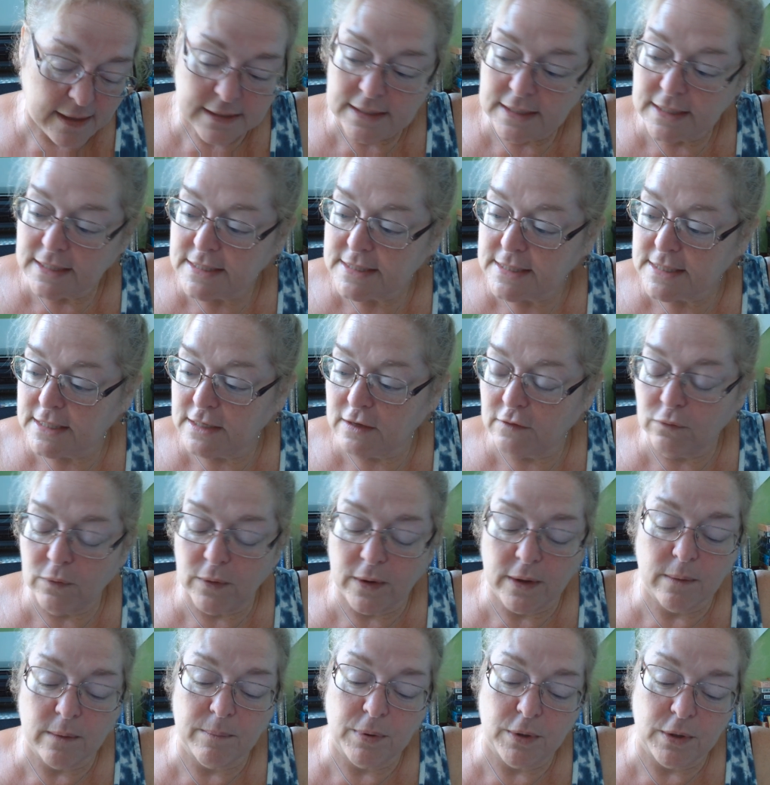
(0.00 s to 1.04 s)
Let's see if we
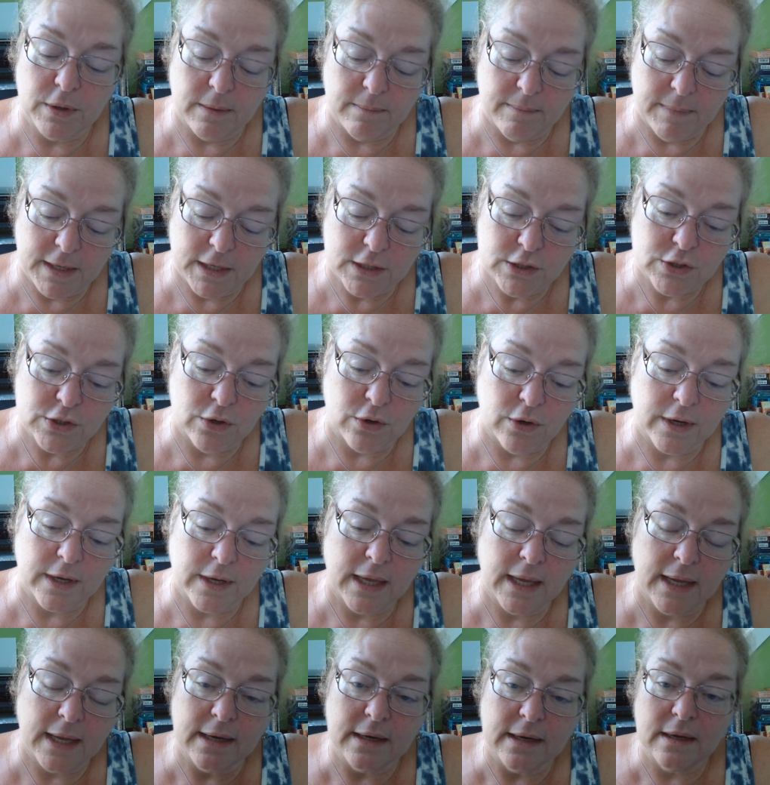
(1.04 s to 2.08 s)
can pull a major
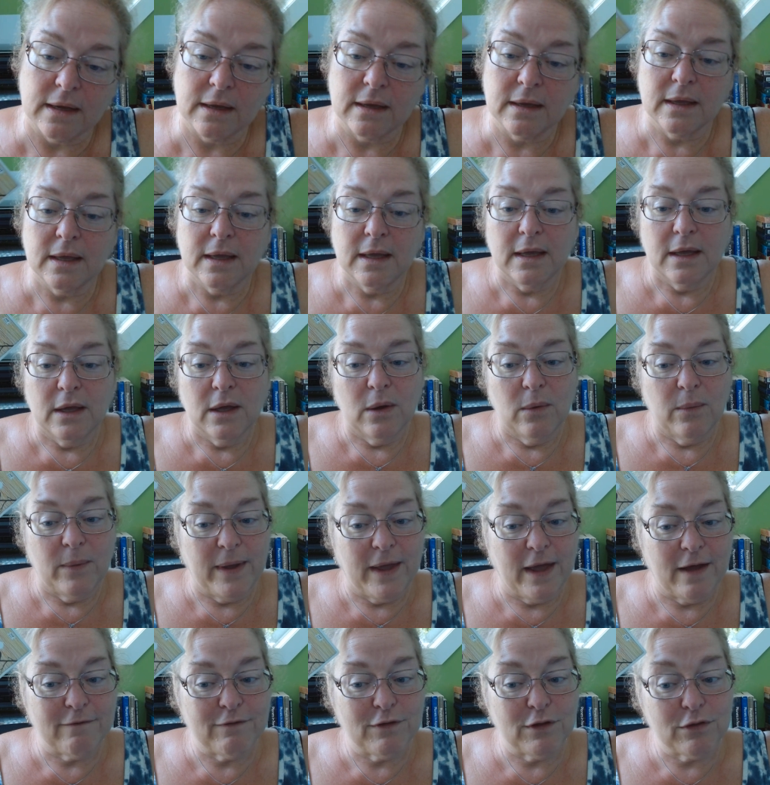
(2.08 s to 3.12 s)
arcana. We
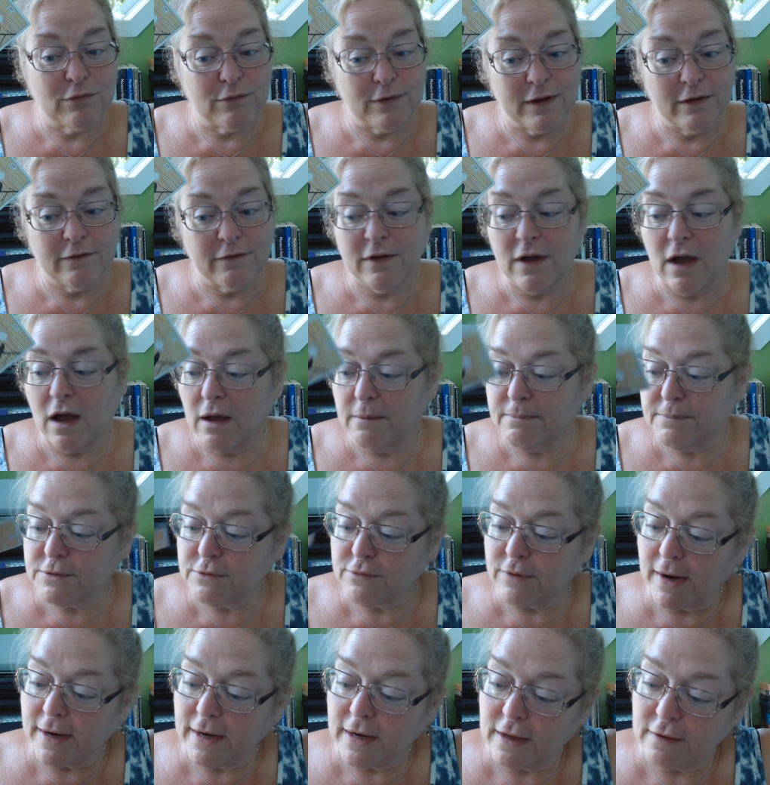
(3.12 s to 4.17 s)
have the Three of Cups
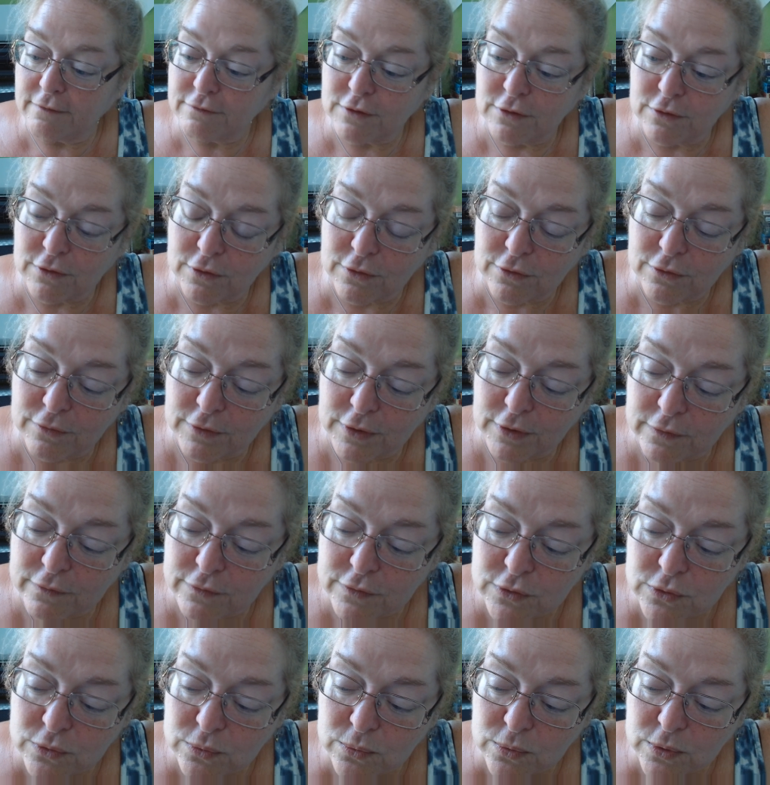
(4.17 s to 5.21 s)
right after the Three of
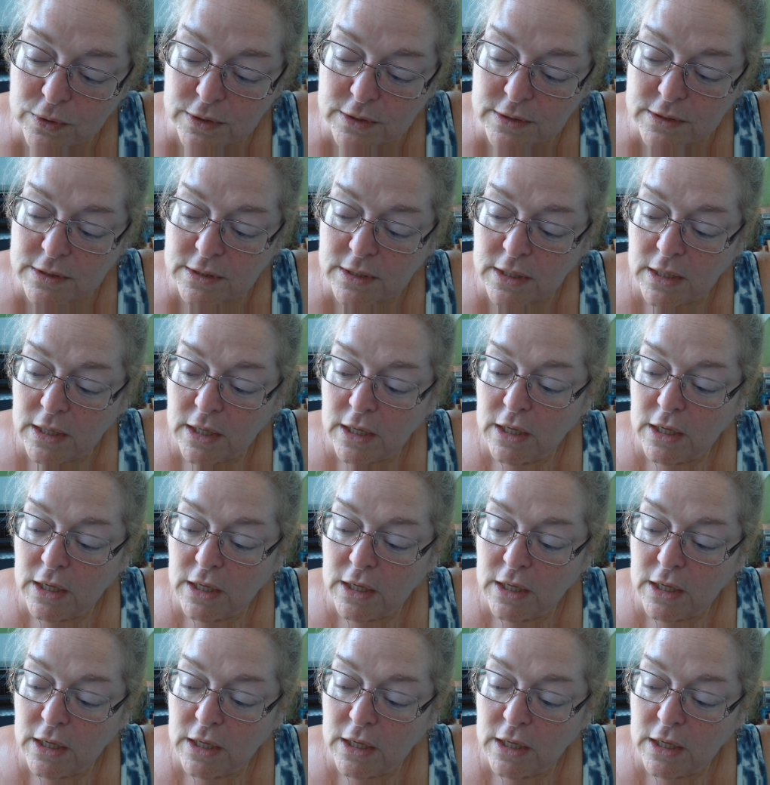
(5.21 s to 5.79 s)
Swords.